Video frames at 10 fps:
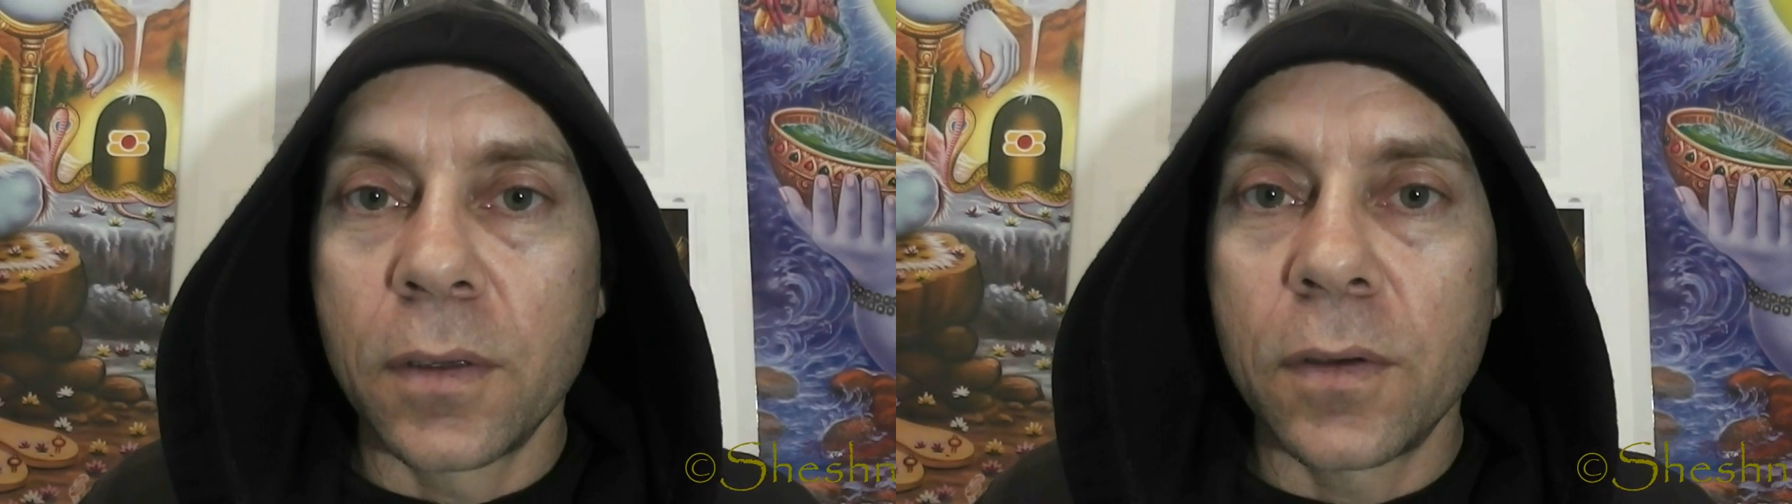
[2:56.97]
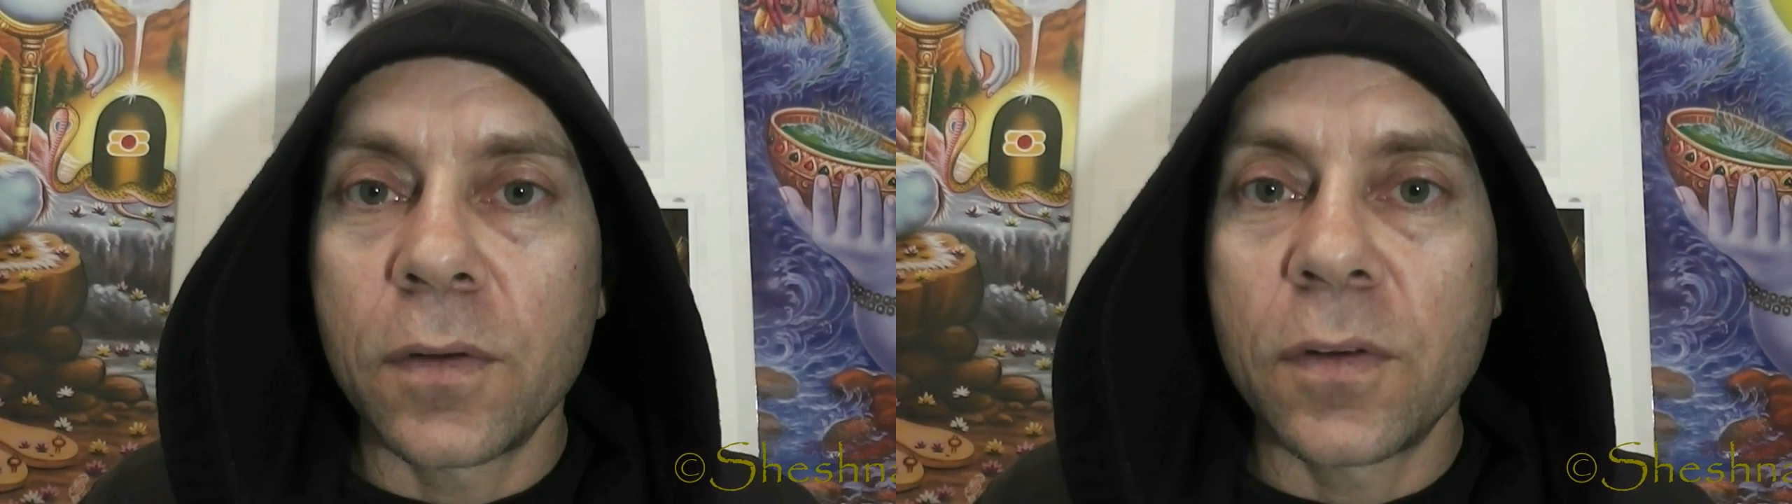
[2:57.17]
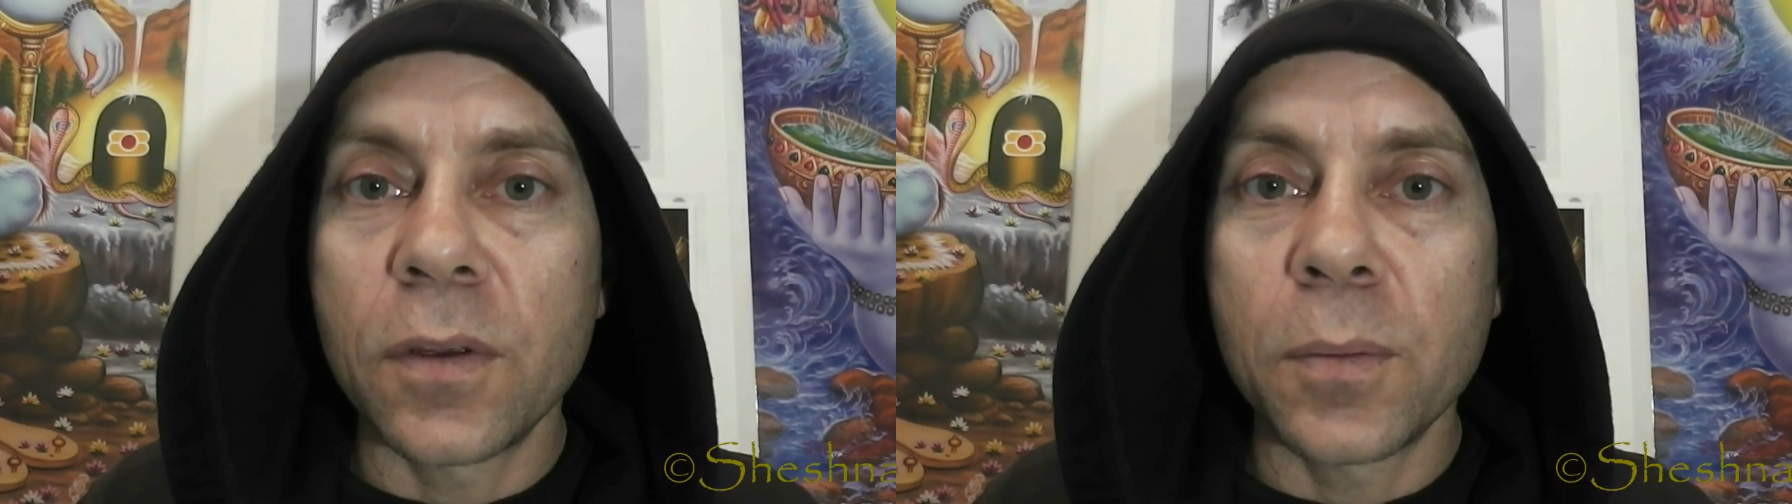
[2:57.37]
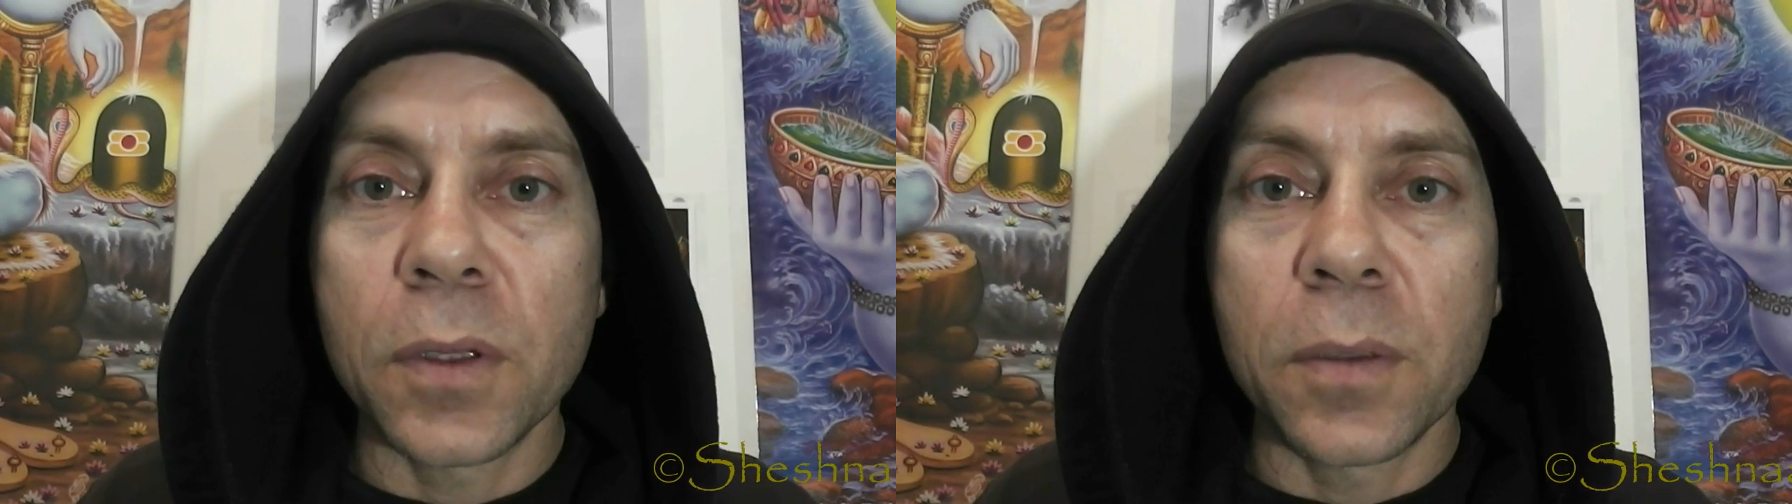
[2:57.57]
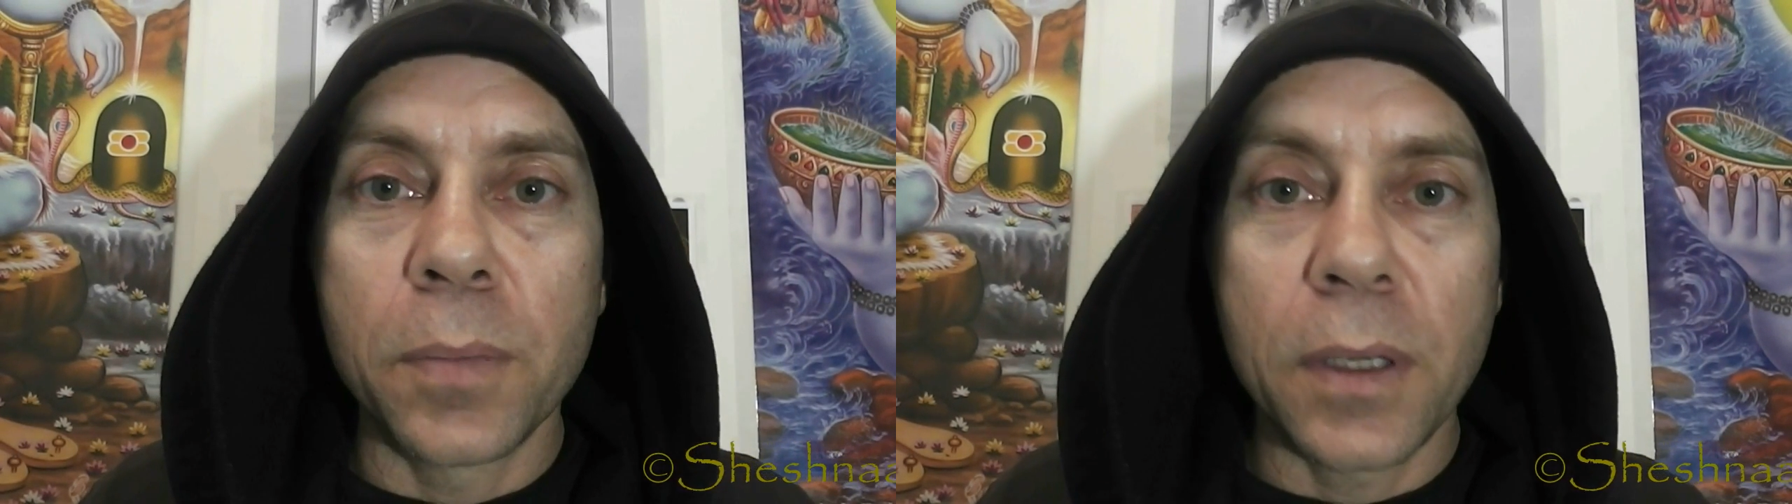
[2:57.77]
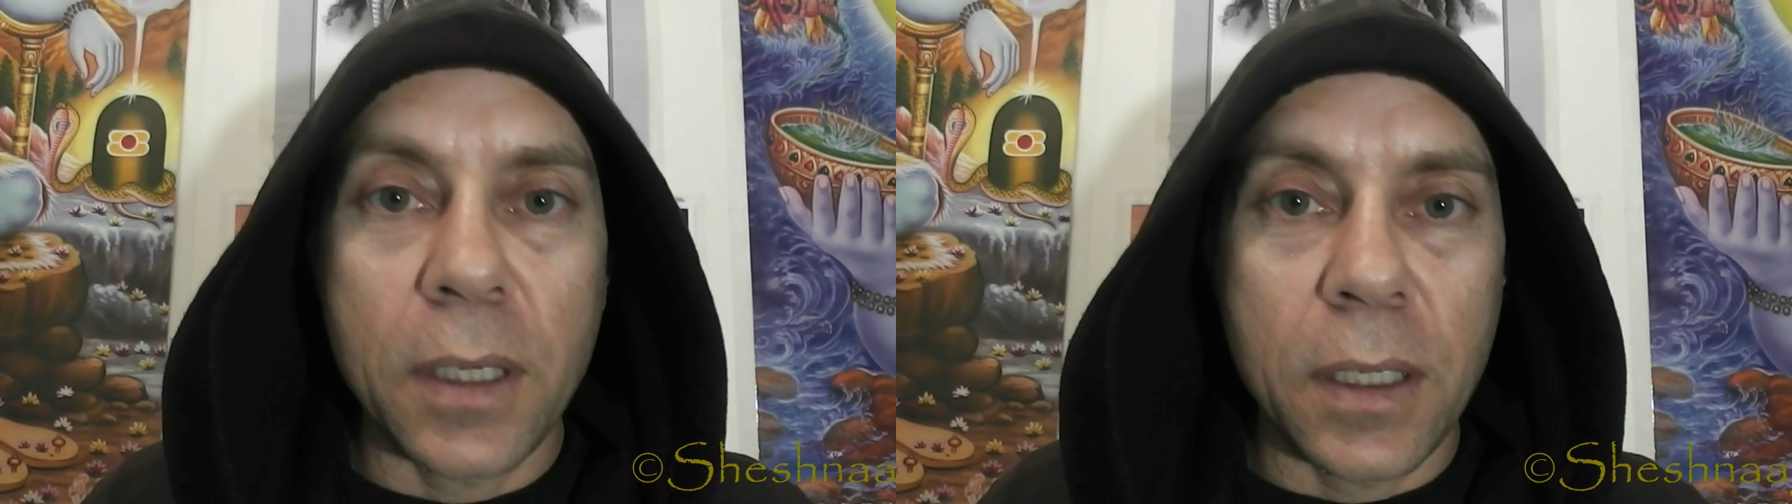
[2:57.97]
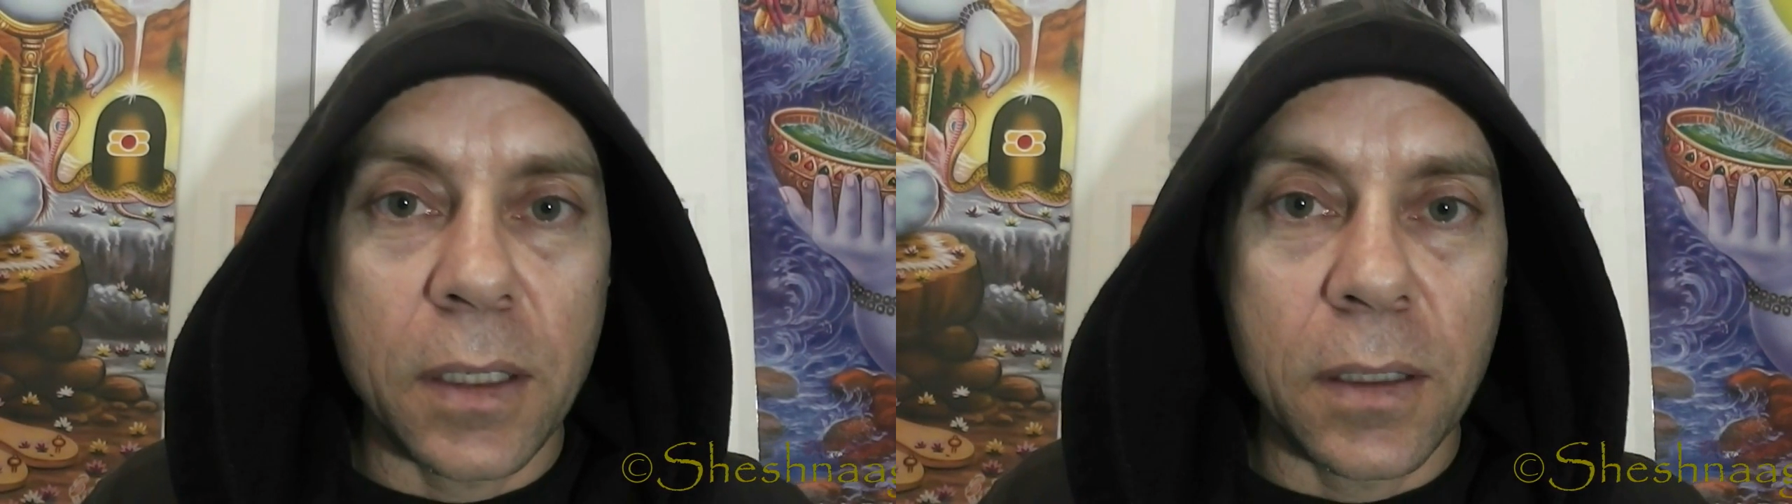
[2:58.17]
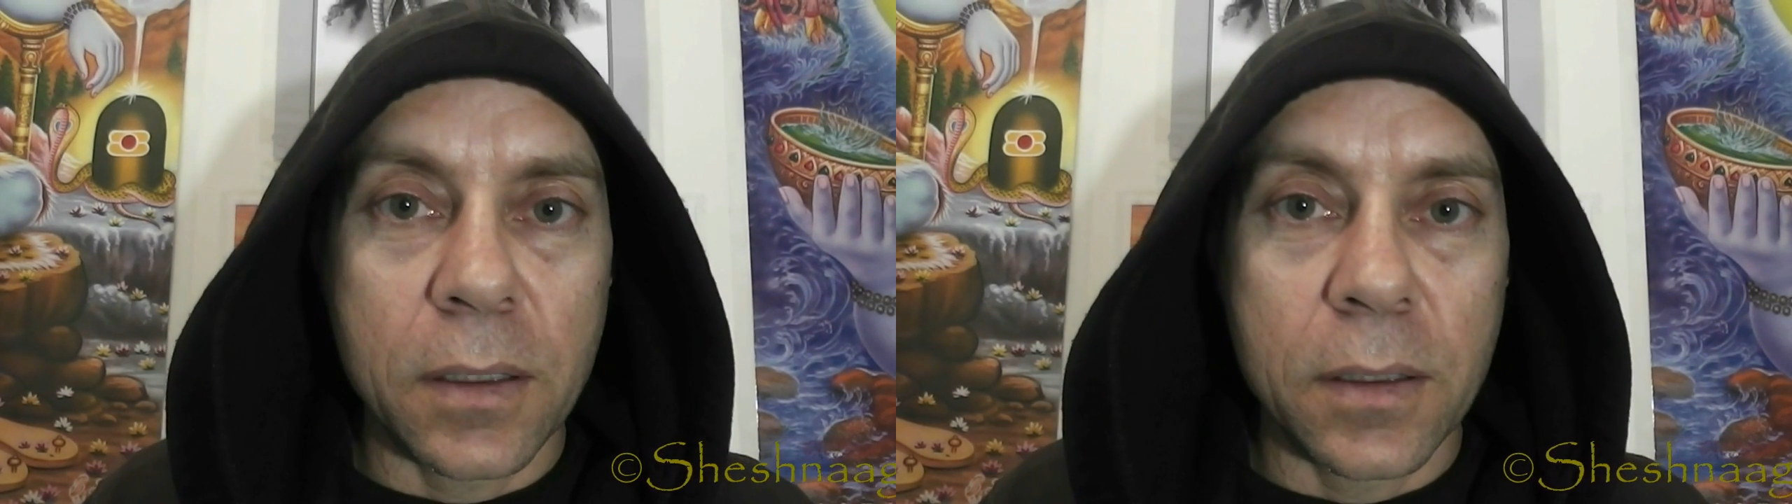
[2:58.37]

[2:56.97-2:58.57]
Just simply being